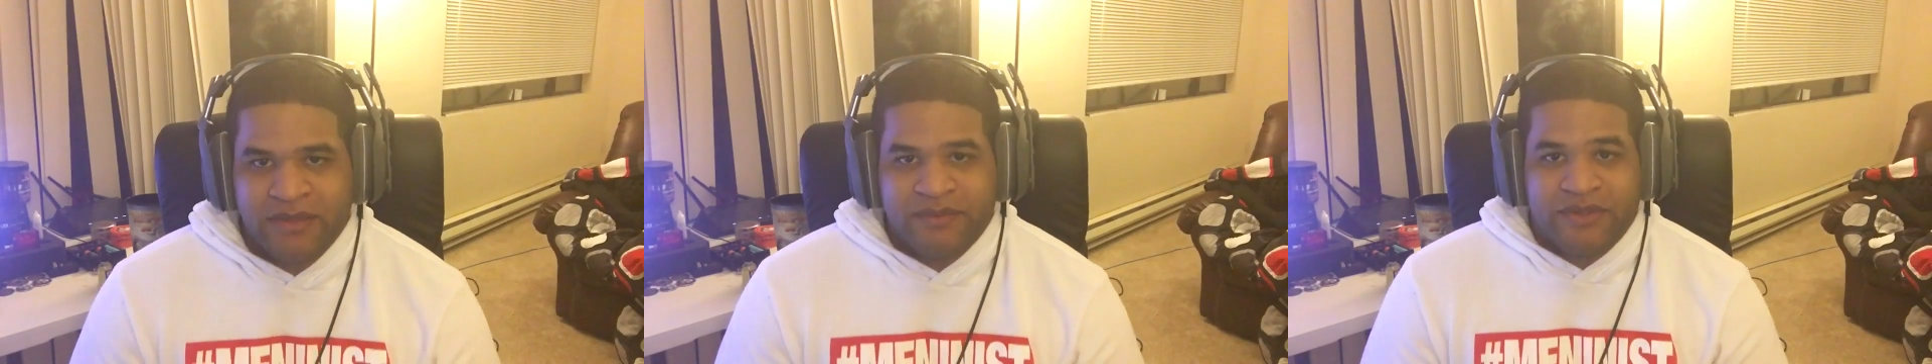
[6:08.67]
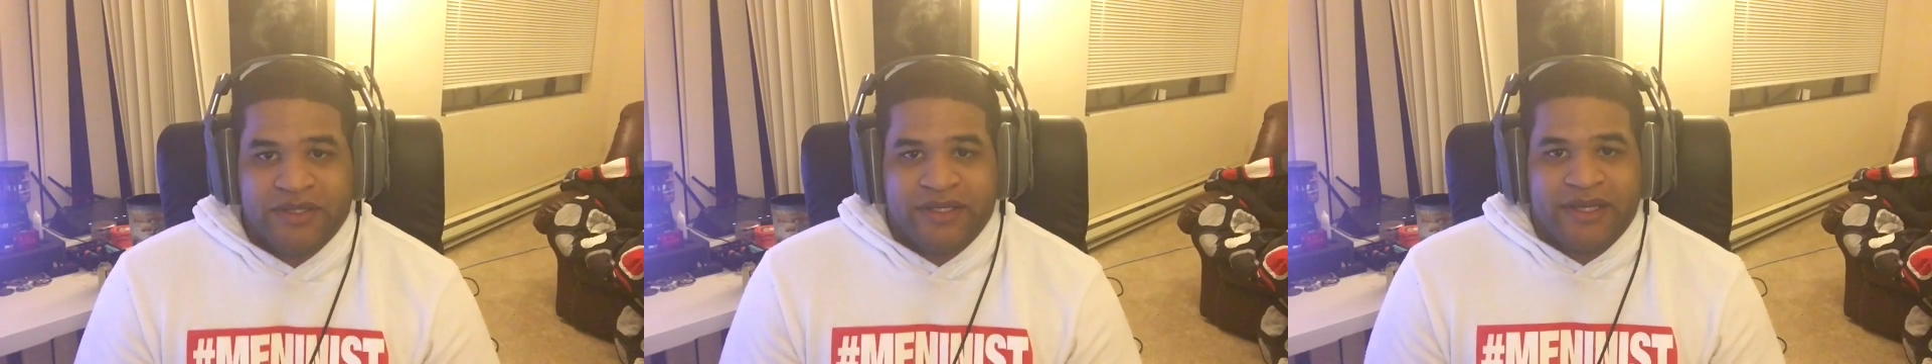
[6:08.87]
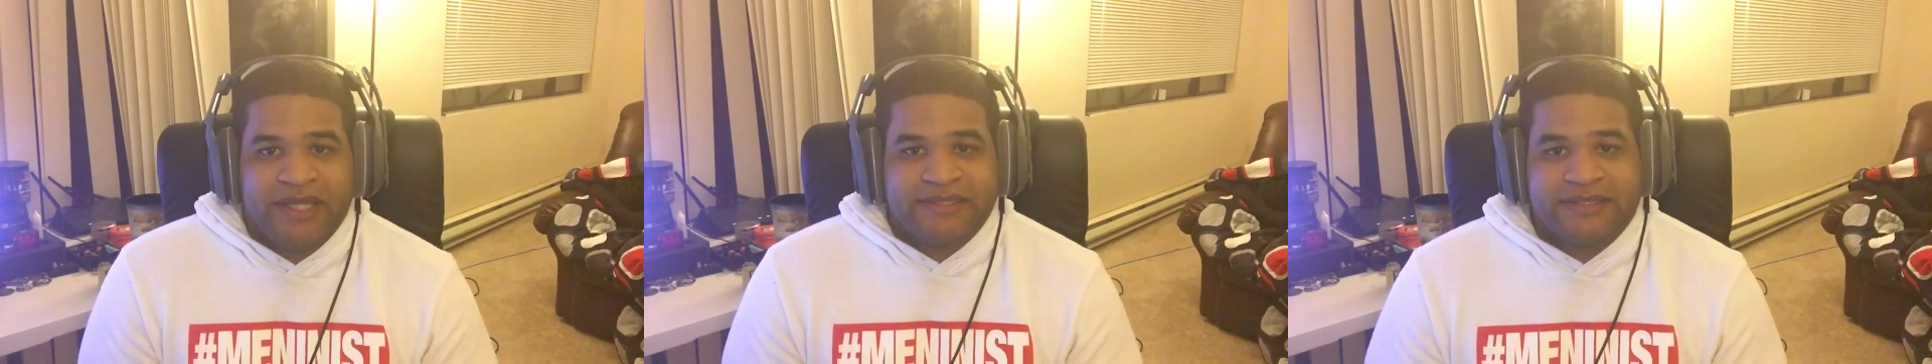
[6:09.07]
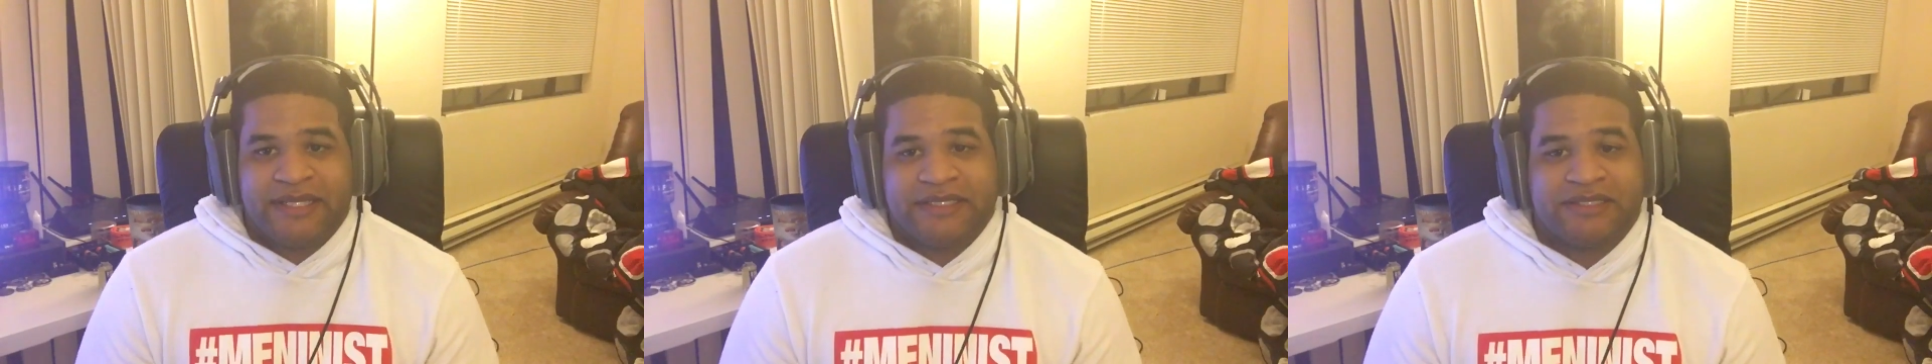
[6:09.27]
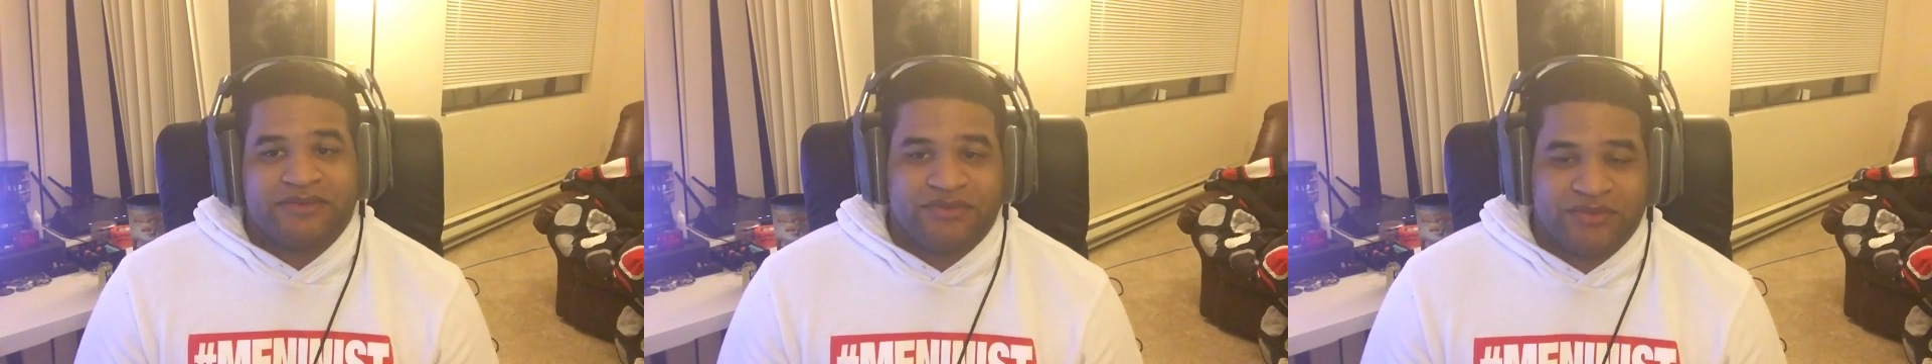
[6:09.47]
But that's
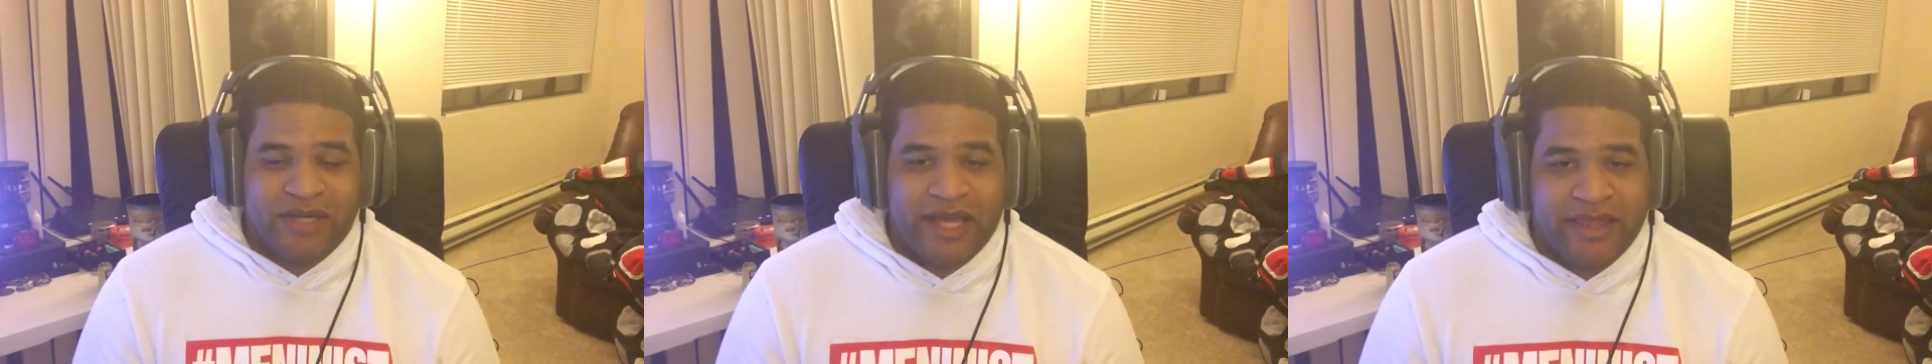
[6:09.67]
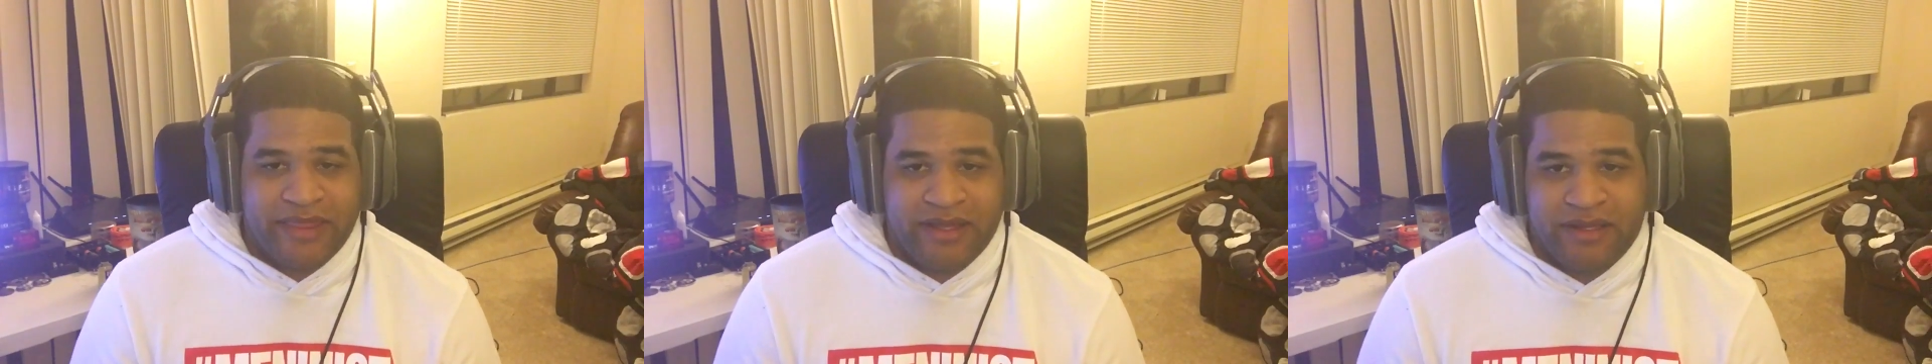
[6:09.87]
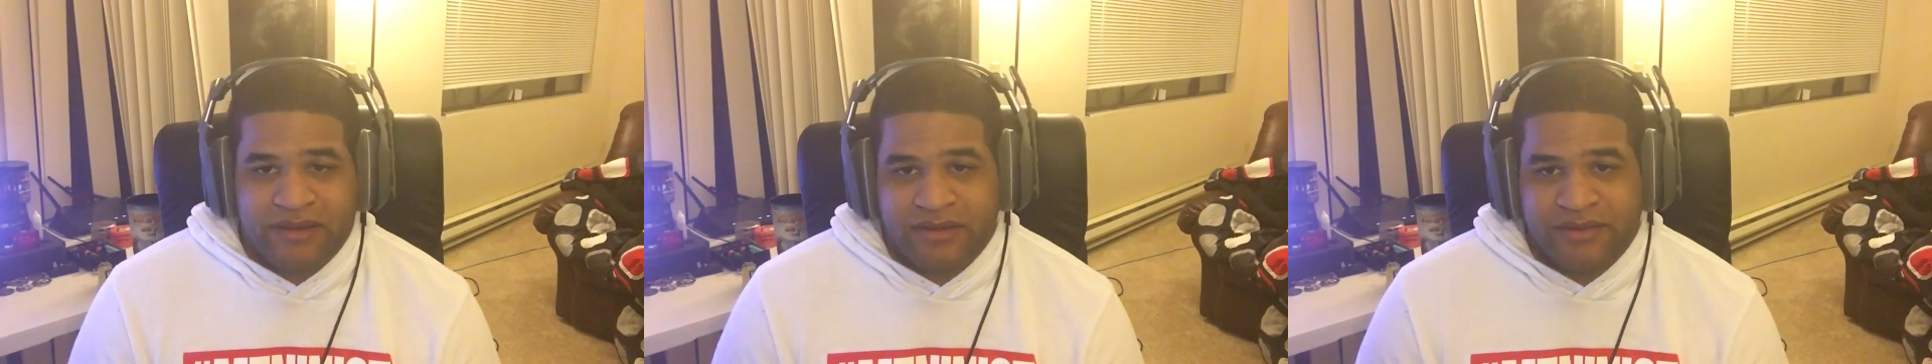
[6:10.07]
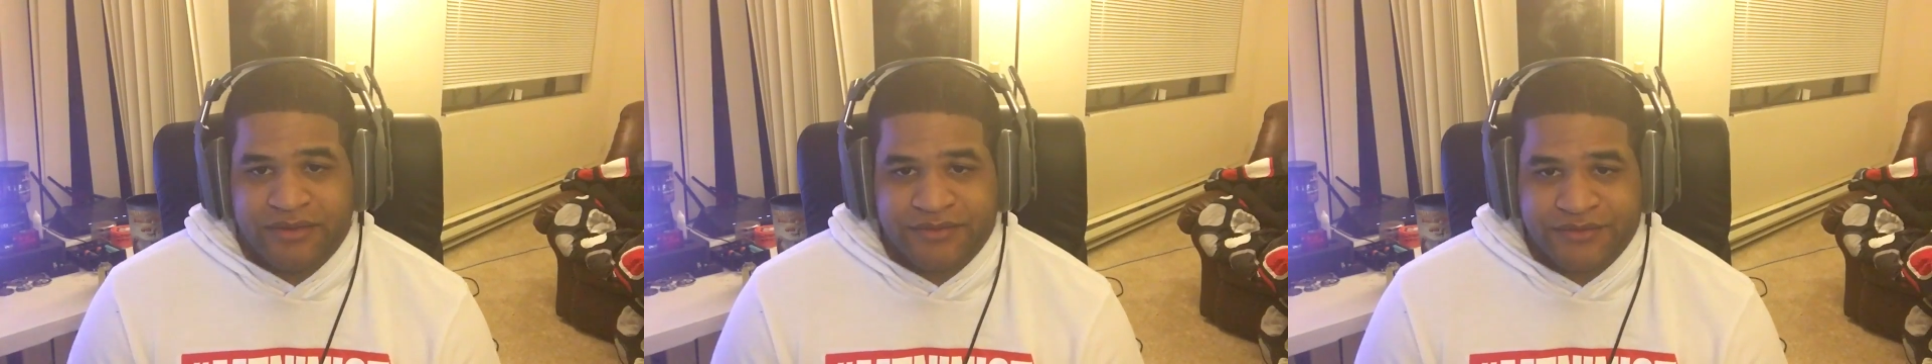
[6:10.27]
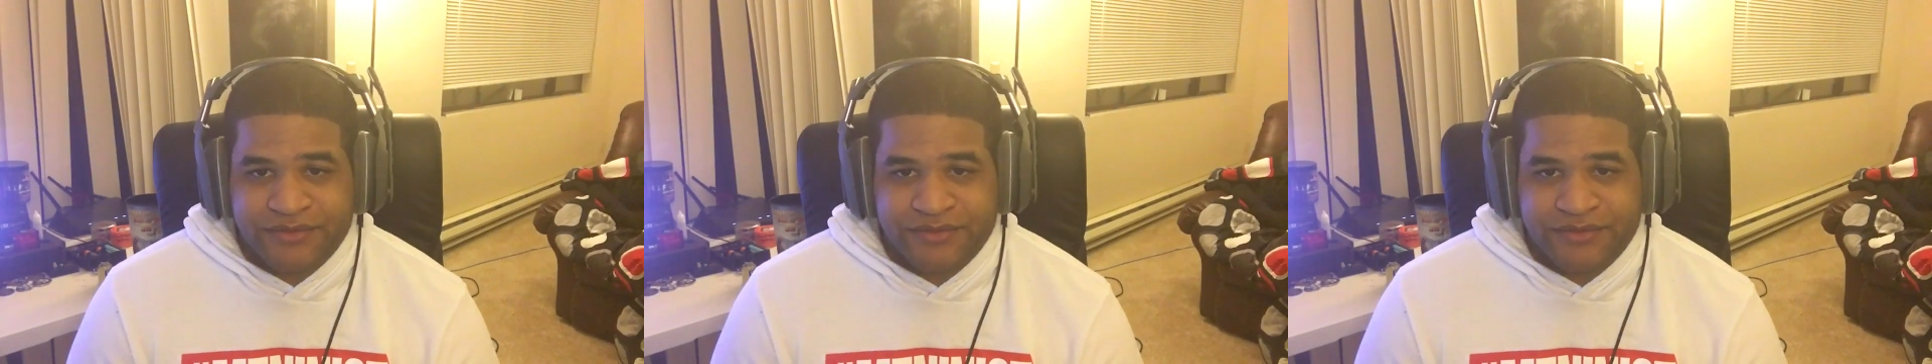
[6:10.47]
just what I think though.